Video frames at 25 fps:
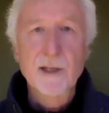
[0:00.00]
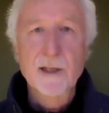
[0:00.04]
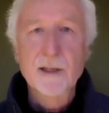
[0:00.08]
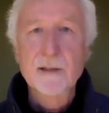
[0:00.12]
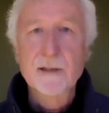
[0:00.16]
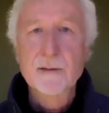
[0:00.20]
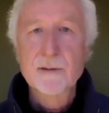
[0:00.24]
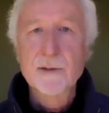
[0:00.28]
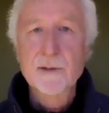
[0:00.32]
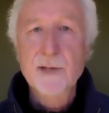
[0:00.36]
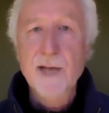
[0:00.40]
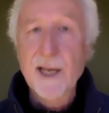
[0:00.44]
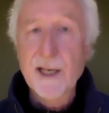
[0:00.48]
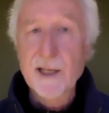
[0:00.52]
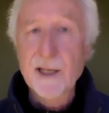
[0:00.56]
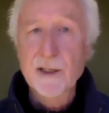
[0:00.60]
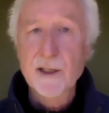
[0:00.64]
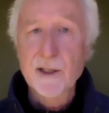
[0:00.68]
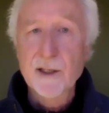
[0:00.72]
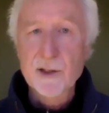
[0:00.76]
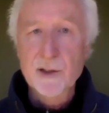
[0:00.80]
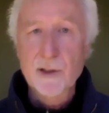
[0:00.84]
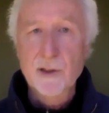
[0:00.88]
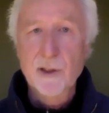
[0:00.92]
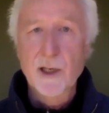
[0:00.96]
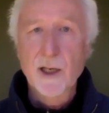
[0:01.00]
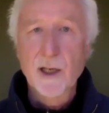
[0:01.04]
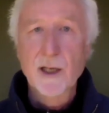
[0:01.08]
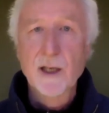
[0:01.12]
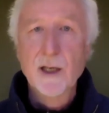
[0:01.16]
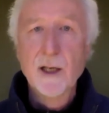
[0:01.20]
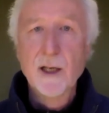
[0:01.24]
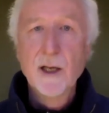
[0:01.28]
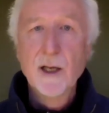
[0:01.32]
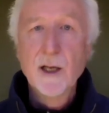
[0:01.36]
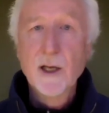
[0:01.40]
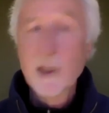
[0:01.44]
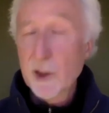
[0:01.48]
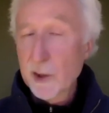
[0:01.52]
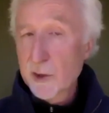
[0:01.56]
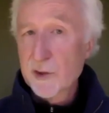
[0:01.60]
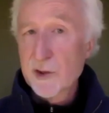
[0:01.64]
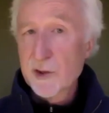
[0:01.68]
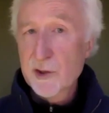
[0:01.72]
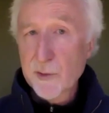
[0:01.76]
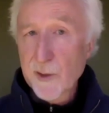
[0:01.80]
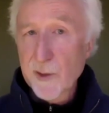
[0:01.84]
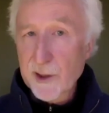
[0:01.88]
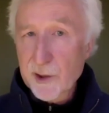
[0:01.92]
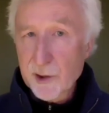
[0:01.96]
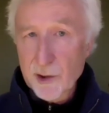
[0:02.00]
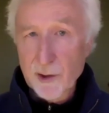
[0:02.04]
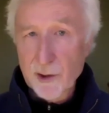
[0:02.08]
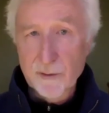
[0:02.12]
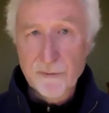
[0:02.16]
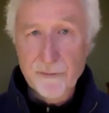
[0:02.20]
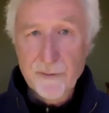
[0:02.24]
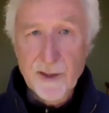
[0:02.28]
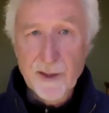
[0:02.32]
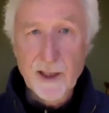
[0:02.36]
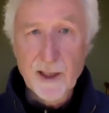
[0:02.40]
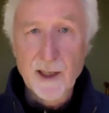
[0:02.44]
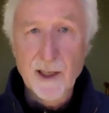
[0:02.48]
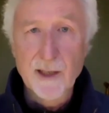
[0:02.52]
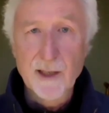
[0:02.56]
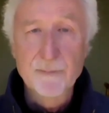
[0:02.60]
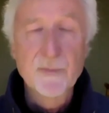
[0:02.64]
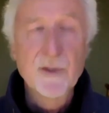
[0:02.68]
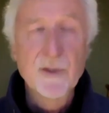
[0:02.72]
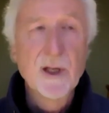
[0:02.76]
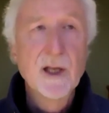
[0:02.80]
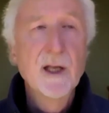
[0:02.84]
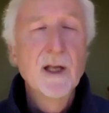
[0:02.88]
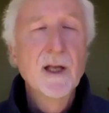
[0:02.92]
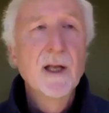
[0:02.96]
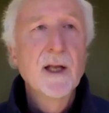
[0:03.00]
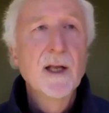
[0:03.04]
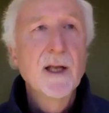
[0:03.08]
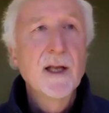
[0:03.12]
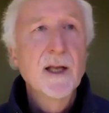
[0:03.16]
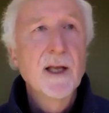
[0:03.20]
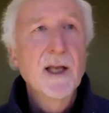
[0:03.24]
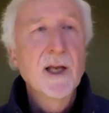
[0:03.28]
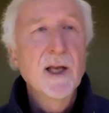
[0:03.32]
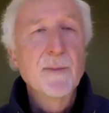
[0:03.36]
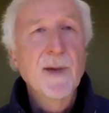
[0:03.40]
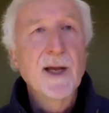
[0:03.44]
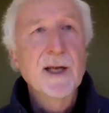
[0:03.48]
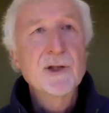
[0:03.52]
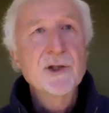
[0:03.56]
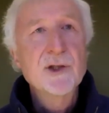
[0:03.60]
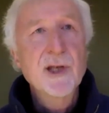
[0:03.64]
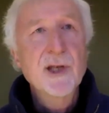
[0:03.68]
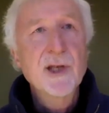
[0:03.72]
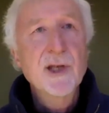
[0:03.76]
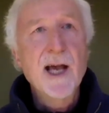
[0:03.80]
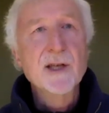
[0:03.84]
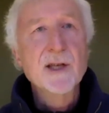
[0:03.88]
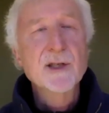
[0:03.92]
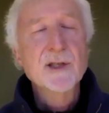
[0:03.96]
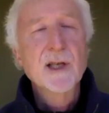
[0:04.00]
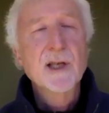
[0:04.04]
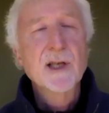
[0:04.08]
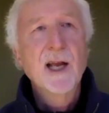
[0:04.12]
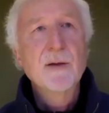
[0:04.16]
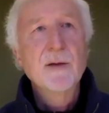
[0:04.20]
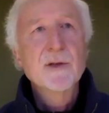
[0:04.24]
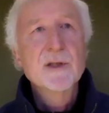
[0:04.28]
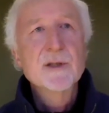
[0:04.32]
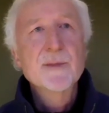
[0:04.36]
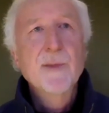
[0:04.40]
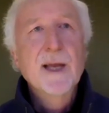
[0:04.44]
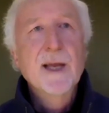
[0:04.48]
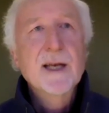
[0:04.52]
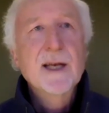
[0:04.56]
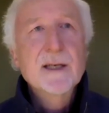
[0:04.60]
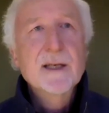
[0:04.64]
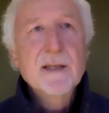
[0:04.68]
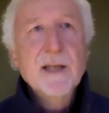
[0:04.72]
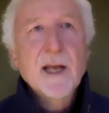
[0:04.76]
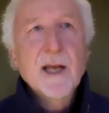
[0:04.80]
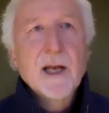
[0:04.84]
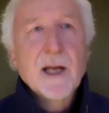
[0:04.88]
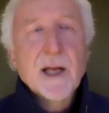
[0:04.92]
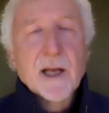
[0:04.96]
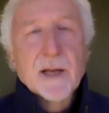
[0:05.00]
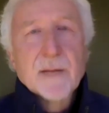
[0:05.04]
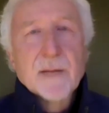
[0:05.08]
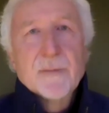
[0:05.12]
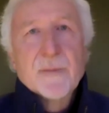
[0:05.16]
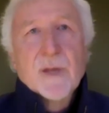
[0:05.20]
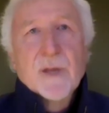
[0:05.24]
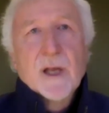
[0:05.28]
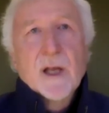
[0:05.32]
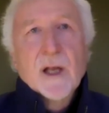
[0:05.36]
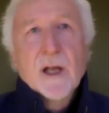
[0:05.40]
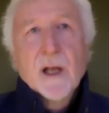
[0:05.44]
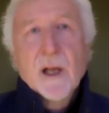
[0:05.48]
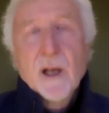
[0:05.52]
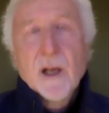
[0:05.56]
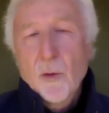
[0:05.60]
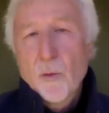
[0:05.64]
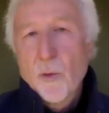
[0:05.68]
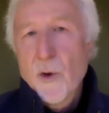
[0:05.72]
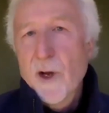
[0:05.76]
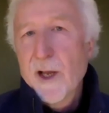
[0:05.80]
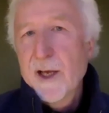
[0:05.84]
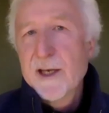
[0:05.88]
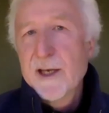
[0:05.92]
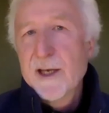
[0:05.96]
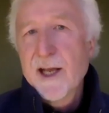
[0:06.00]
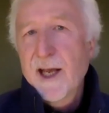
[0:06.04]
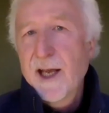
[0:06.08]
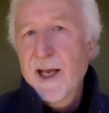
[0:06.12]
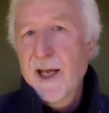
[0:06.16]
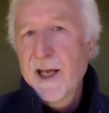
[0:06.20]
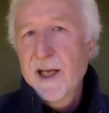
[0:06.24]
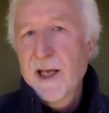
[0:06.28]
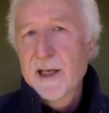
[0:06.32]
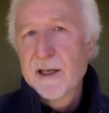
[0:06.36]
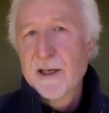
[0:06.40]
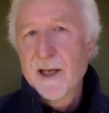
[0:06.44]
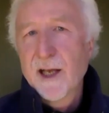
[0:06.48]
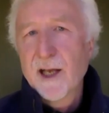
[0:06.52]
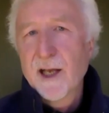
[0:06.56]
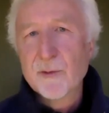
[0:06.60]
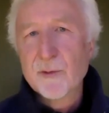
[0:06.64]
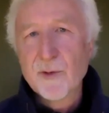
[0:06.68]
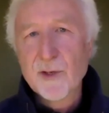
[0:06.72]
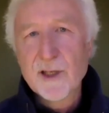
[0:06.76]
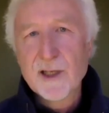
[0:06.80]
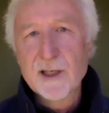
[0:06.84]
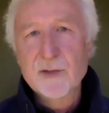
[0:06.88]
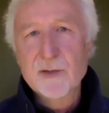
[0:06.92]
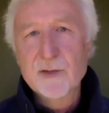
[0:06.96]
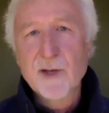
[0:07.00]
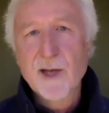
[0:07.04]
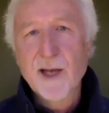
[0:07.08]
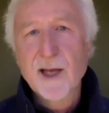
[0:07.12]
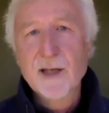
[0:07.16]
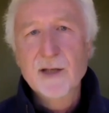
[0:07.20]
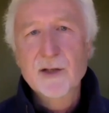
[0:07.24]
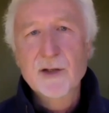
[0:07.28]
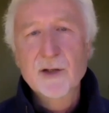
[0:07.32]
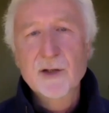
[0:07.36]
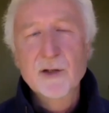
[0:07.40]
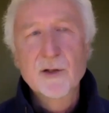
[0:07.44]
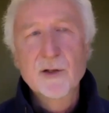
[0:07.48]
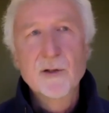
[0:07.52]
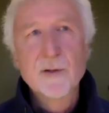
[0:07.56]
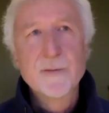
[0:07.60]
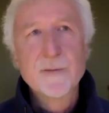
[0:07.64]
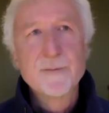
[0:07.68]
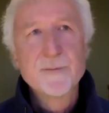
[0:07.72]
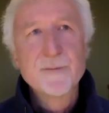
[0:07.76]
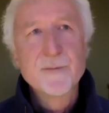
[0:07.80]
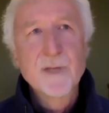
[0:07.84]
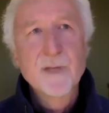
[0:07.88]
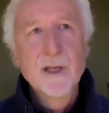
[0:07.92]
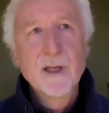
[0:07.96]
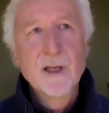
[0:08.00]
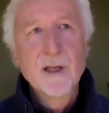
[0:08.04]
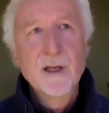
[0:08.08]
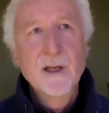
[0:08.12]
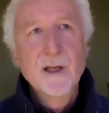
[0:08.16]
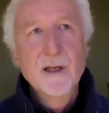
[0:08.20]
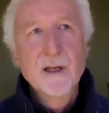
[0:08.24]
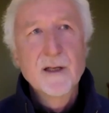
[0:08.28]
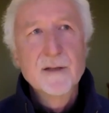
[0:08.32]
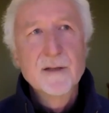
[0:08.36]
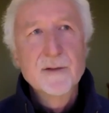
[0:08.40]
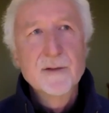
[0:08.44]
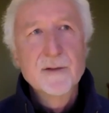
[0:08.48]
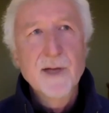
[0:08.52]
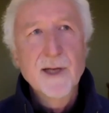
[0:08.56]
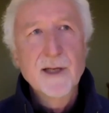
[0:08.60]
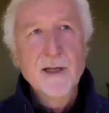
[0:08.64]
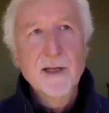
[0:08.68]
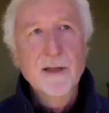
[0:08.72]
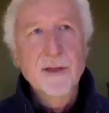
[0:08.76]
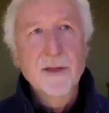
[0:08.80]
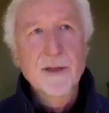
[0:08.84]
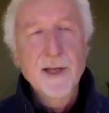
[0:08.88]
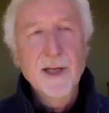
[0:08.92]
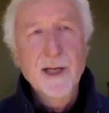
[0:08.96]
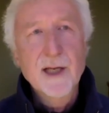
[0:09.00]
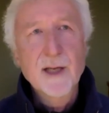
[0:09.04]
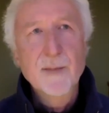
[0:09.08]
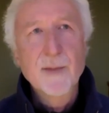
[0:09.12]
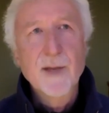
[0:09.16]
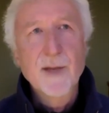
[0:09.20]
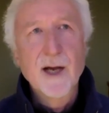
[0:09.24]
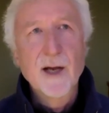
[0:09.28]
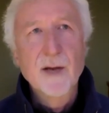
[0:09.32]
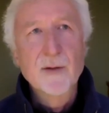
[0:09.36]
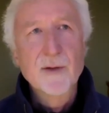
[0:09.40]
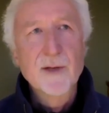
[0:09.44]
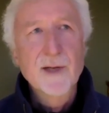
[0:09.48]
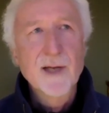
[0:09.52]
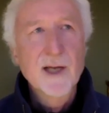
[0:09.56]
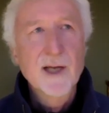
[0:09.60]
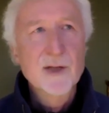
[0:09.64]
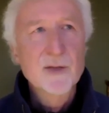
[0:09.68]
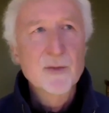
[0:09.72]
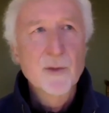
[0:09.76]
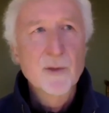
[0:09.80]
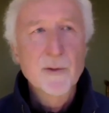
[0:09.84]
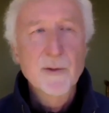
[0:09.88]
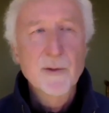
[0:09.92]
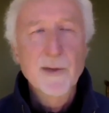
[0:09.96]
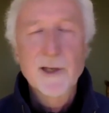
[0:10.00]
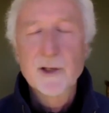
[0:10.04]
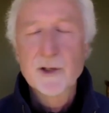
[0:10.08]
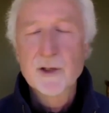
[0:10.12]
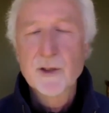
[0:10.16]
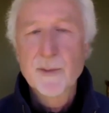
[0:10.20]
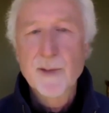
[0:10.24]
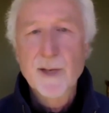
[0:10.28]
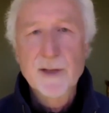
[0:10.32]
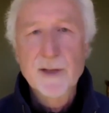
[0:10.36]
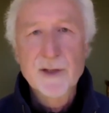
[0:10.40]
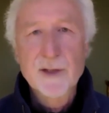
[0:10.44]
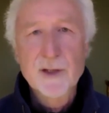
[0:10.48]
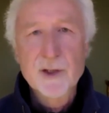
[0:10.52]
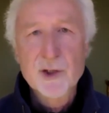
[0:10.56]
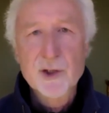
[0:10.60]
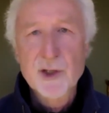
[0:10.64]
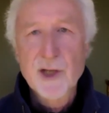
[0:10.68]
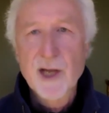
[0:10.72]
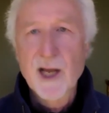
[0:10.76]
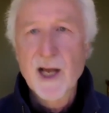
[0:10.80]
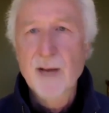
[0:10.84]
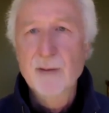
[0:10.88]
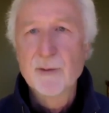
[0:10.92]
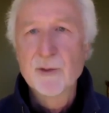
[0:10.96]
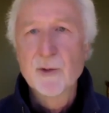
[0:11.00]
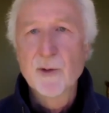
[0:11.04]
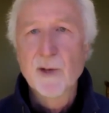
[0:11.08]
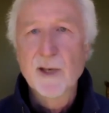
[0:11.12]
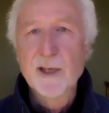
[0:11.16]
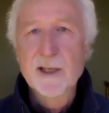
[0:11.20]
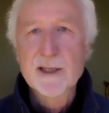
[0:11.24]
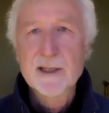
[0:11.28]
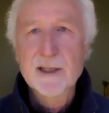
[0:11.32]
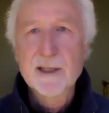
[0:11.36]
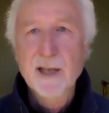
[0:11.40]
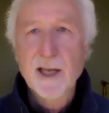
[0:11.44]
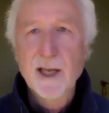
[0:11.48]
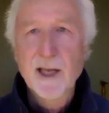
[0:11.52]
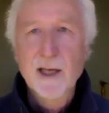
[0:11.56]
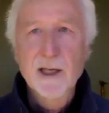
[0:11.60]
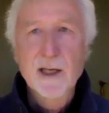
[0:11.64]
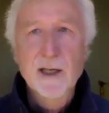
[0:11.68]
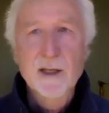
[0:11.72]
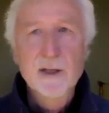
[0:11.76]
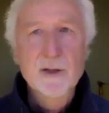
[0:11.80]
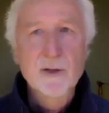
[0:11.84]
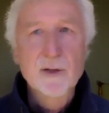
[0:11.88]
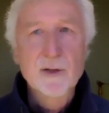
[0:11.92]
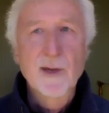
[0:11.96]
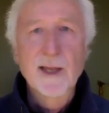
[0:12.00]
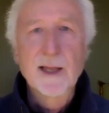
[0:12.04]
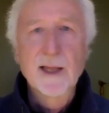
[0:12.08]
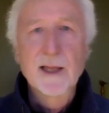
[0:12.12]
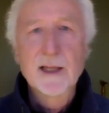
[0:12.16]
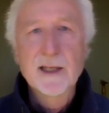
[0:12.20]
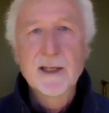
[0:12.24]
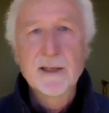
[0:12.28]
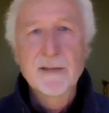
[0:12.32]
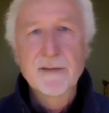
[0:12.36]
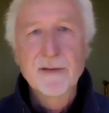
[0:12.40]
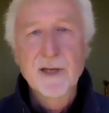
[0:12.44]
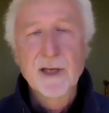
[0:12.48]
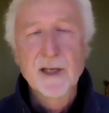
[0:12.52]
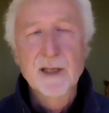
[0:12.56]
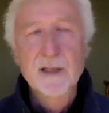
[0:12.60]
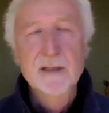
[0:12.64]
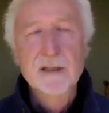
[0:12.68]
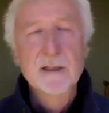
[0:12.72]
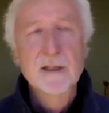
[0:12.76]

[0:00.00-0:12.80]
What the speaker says: tightness or a constriction feeling in my chest. And I was meditating one day and really trying to think about, gosh, what do I do about this job? Do I stay in it? Do I leave it?